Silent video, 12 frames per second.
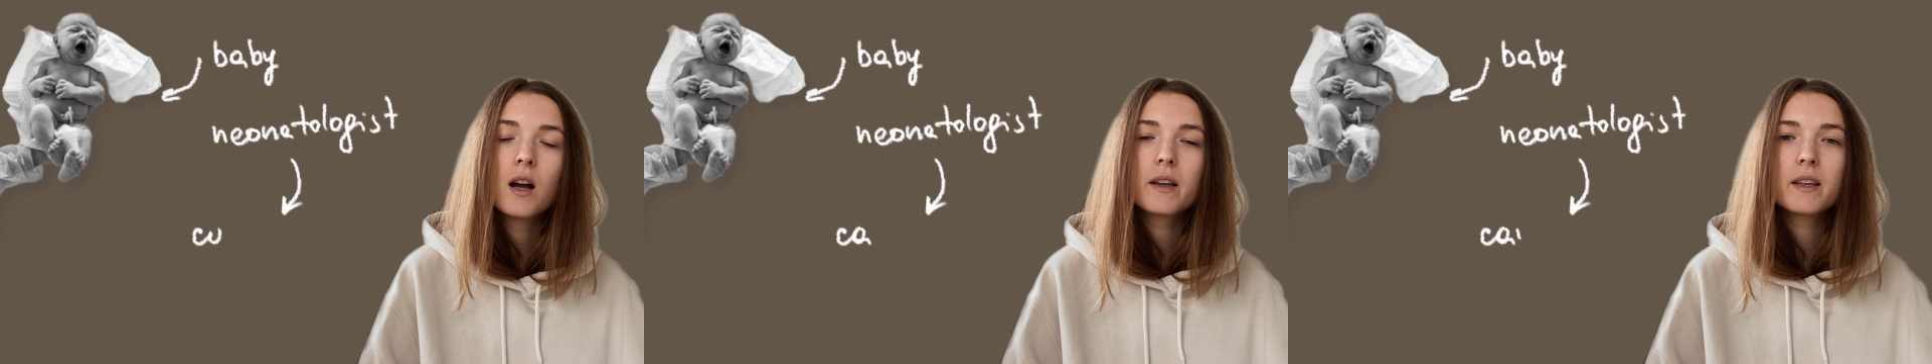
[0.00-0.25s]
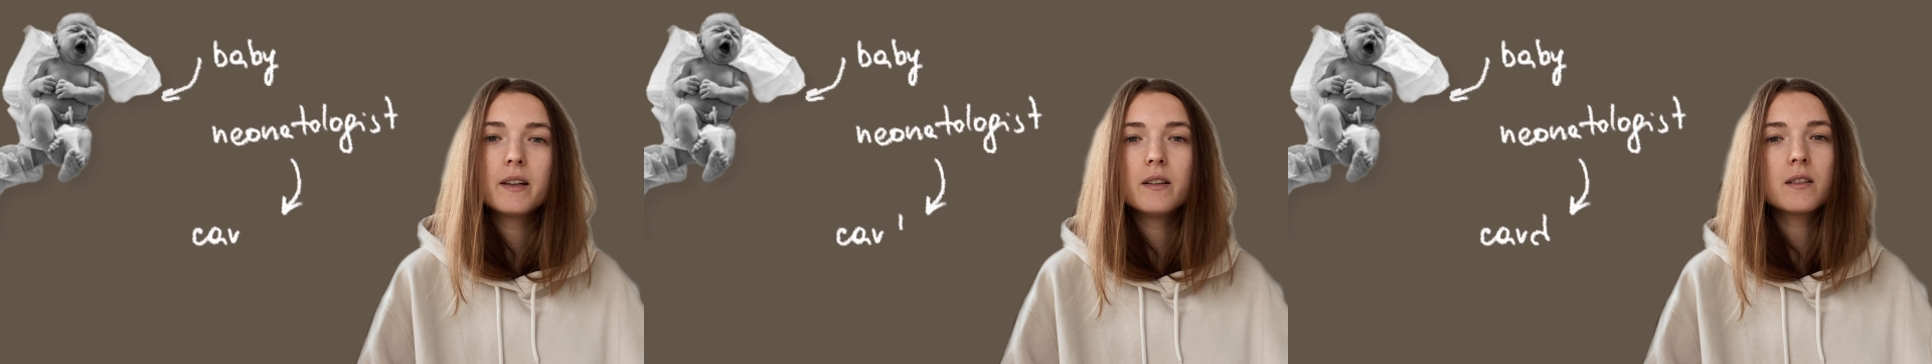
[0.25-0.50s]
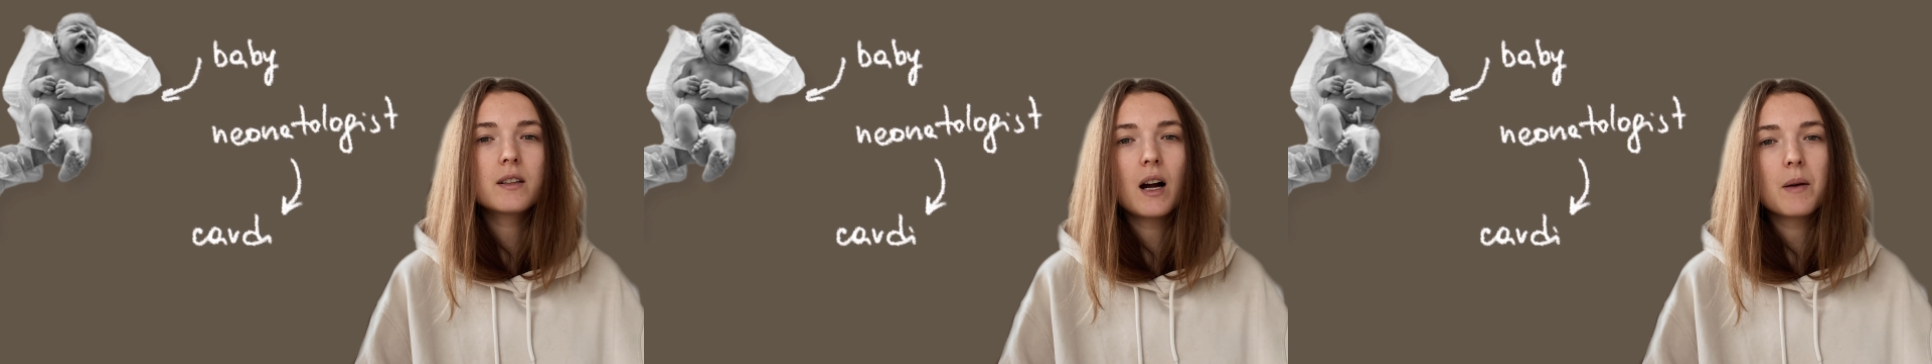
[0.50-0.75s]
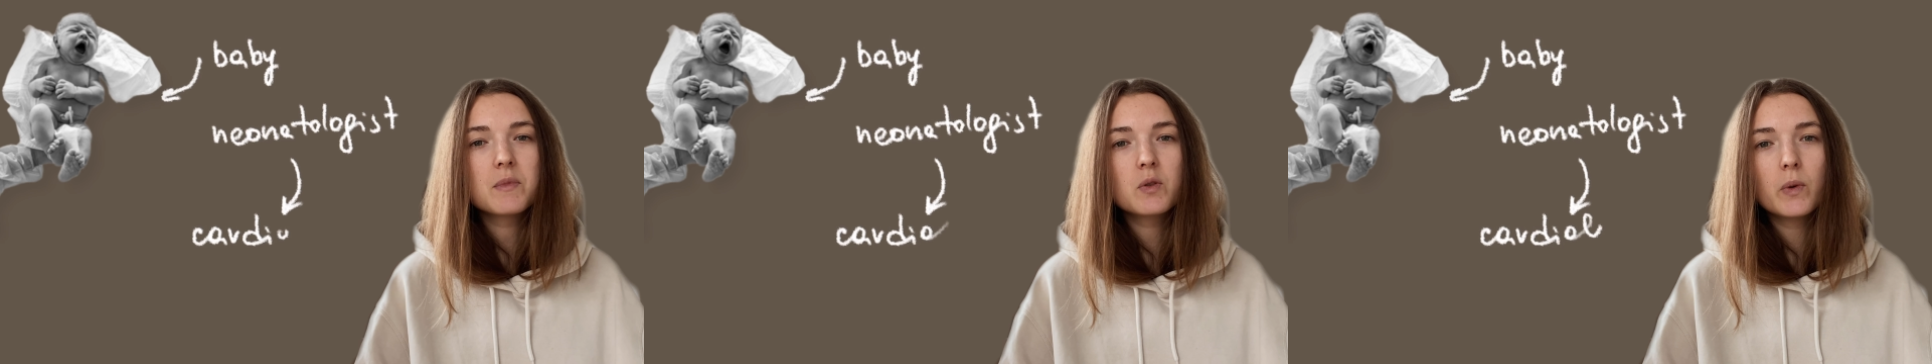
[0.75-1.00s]
here
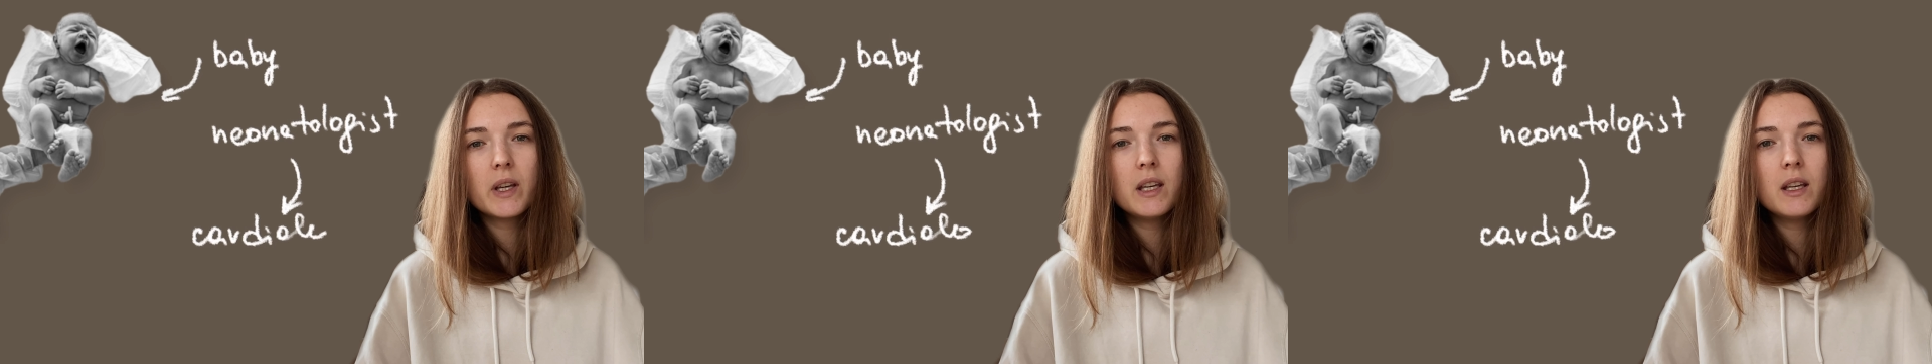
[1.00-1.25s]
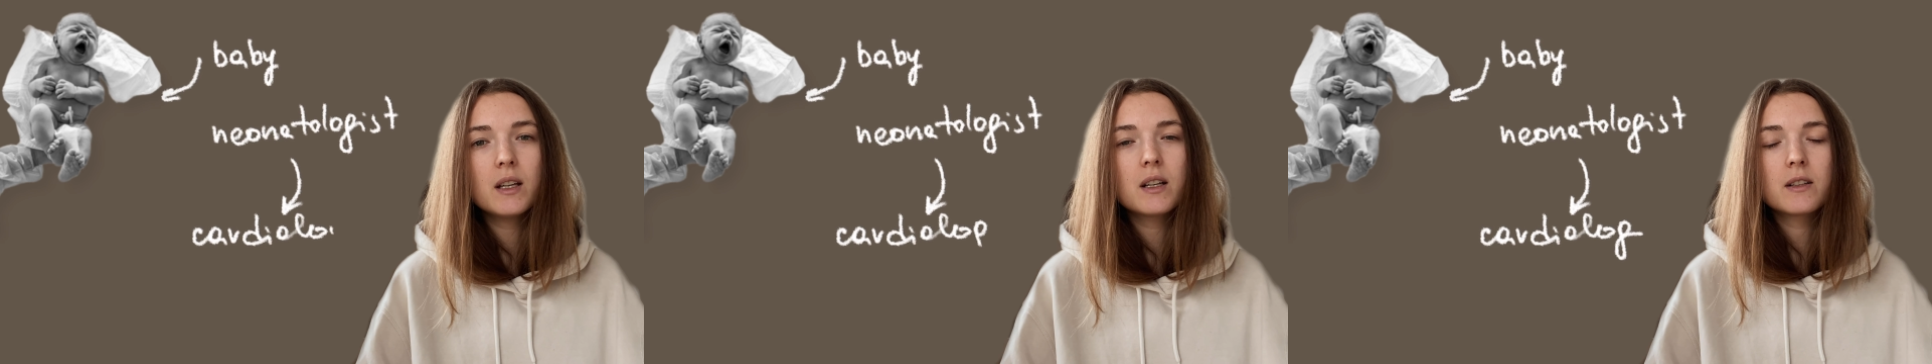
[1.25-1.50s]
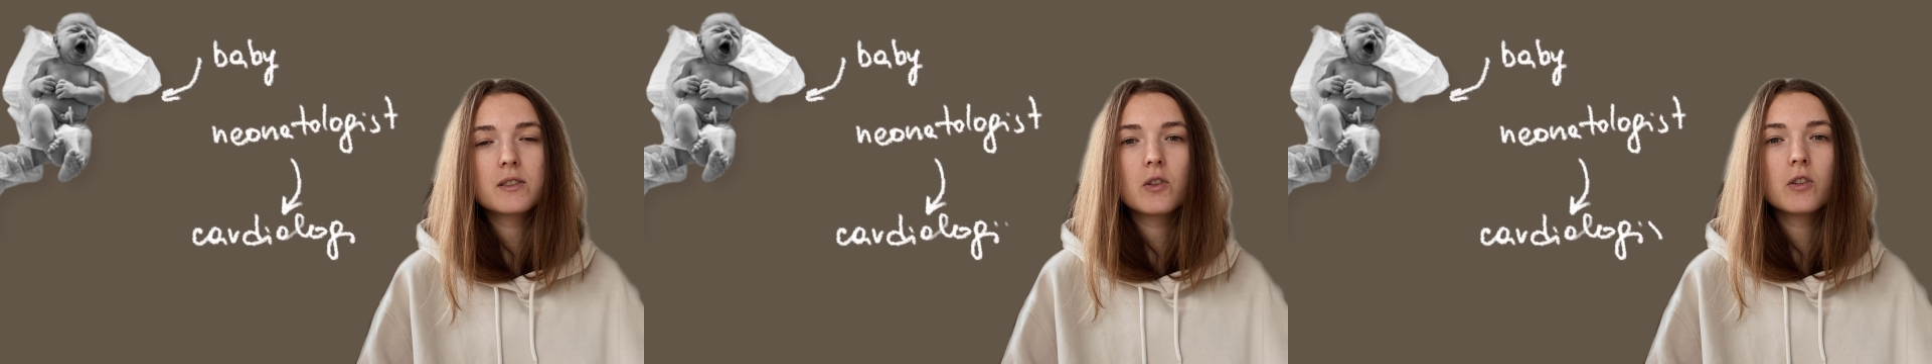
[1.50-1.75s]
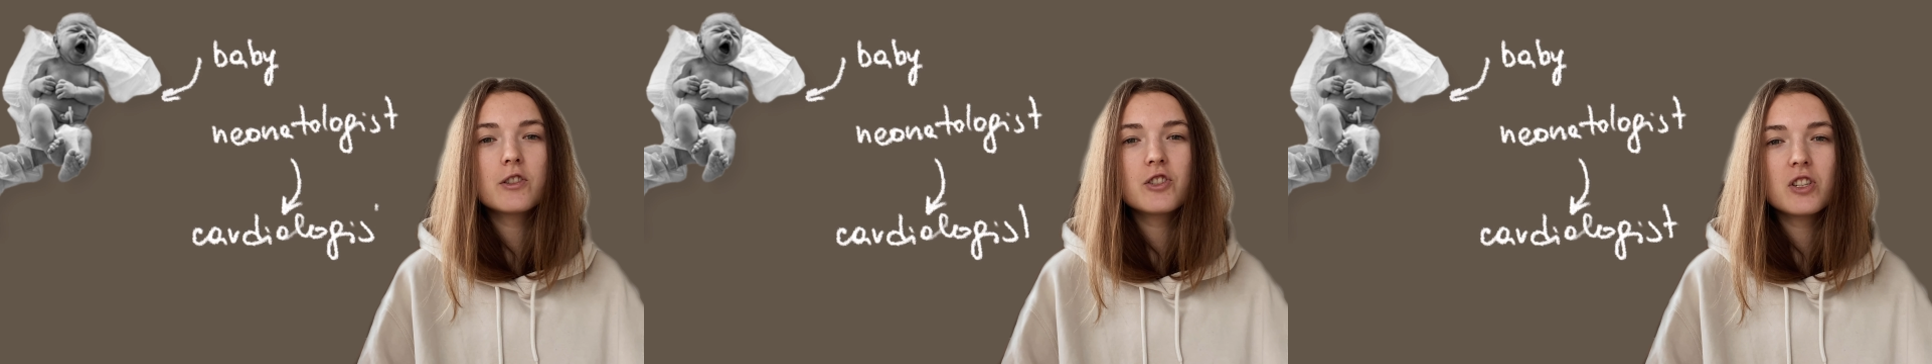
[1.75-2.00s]
comes we
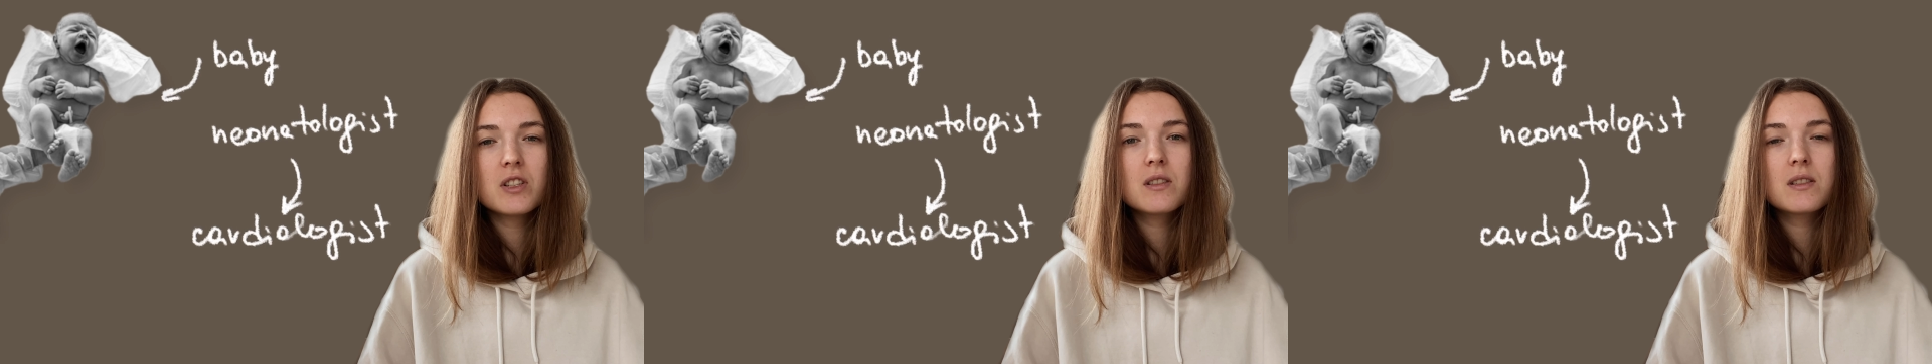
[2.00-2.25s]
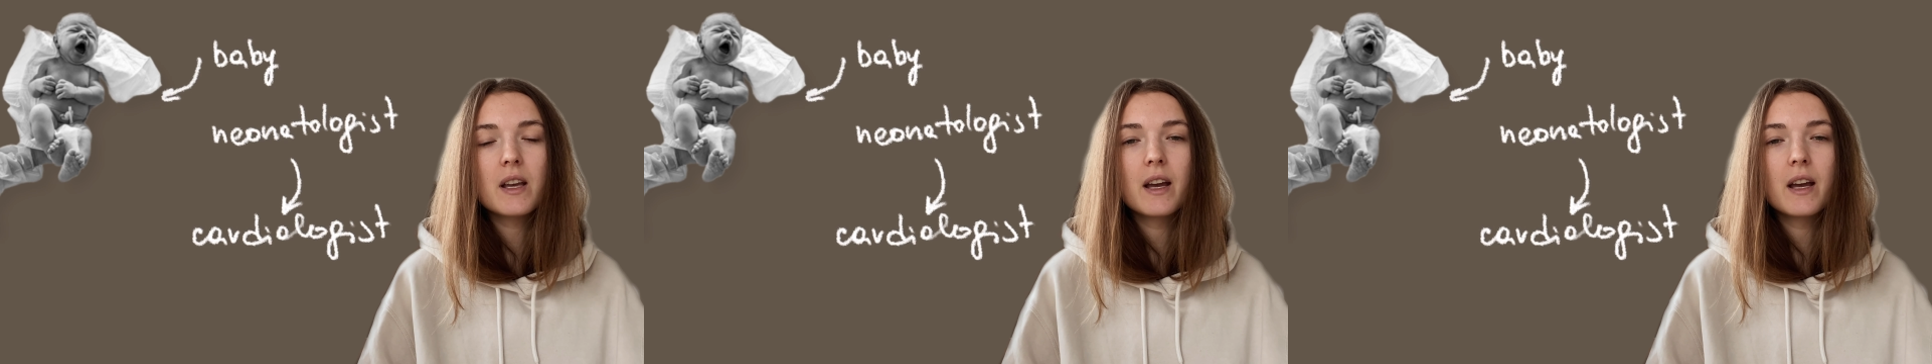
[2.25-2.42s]
cardiologists,